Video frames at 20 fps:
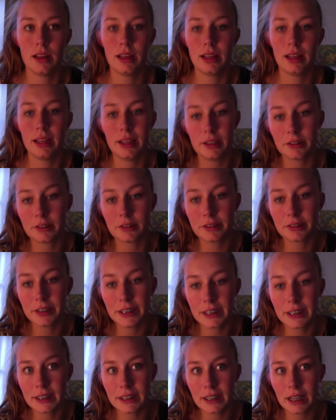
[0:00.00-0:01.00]
Hello,
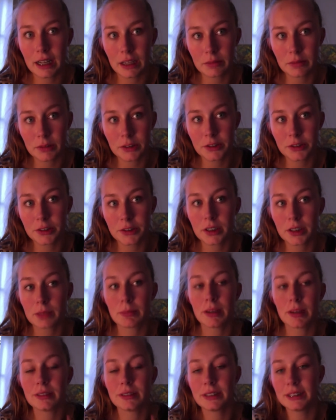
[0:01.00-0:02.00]
Karina. I want to talk
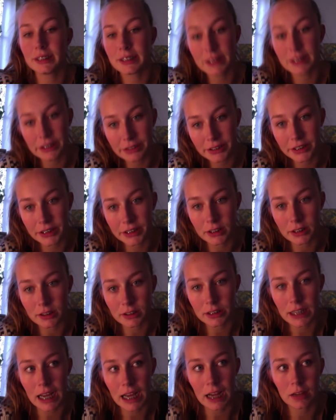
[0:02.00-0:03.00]
about this series
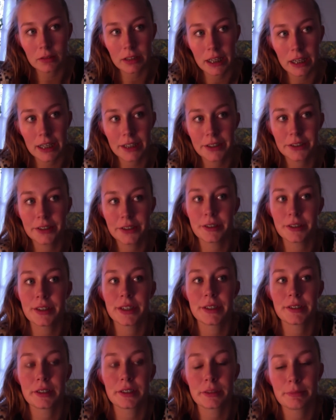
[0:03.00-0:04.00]
called Outlander.
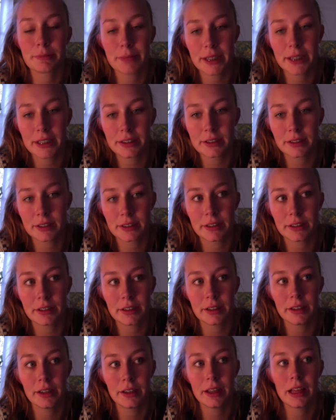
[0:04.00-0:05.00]
It's based on
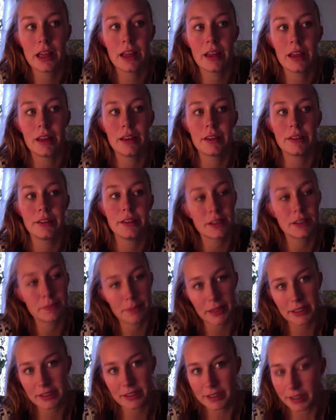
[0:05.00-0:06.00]
this
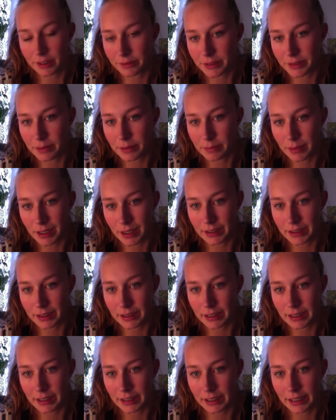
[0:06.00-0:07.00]
bestseller written by
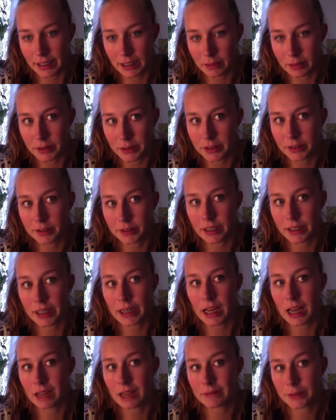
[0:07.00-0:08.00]
Diana Gabaldon,
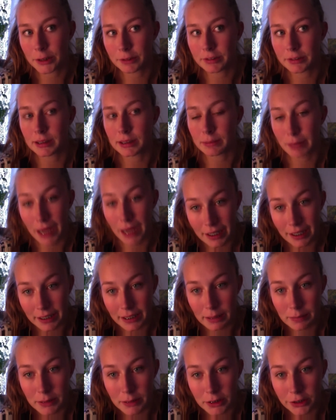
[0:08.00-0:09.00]
and I have chosen the pilot
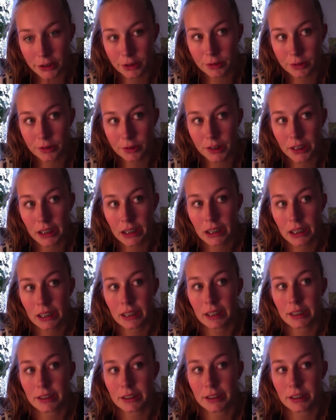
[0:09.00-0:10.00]
episode
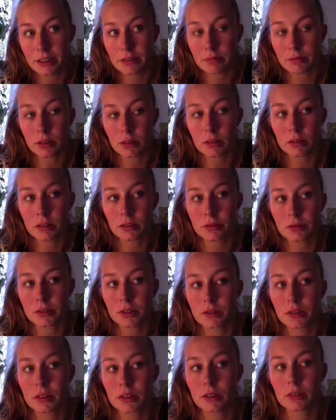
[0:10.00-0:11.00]
in season 1,
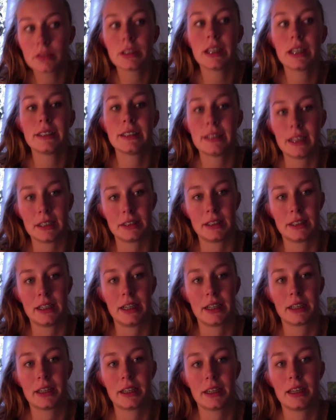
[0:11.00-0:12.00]
also called
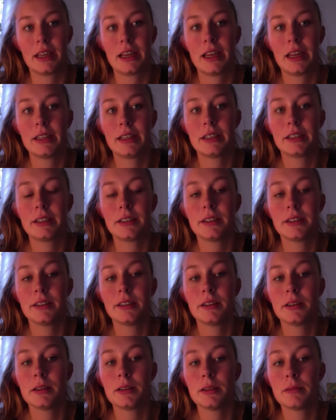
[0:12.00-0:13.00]
Assassinac. And
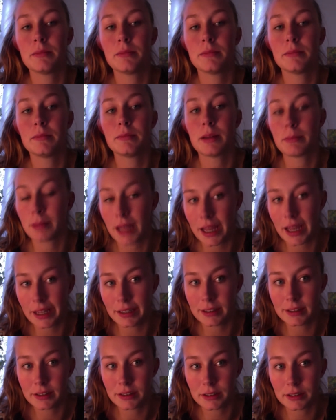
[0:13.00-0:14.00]
my plan
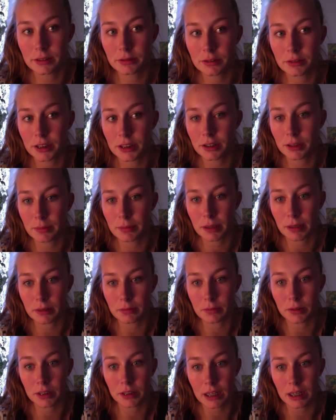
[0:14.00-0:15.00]
is to tell you about
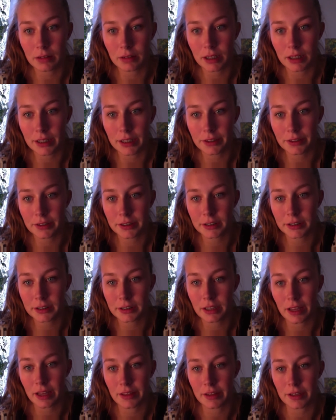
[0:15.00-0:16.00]
what Outlander
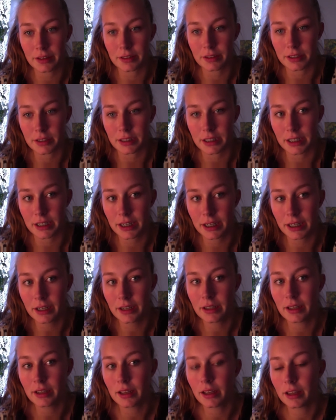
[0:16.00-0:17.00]
is, then the setting,
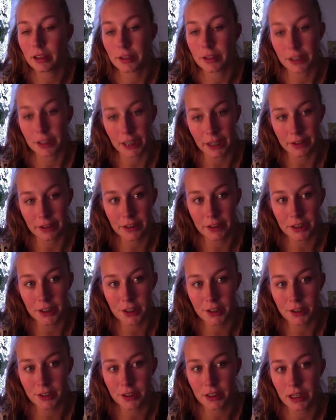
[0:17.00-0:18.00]
the
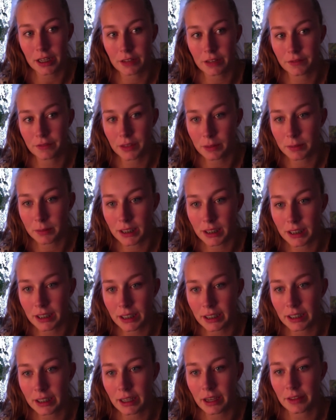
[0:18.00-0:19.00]
characters, film
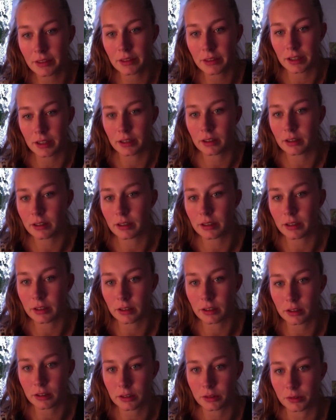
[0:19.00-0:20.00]
technique, and then the
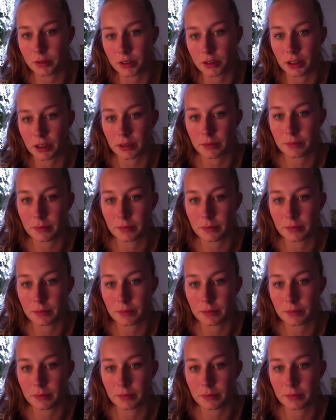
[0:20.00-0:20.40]
conclusion.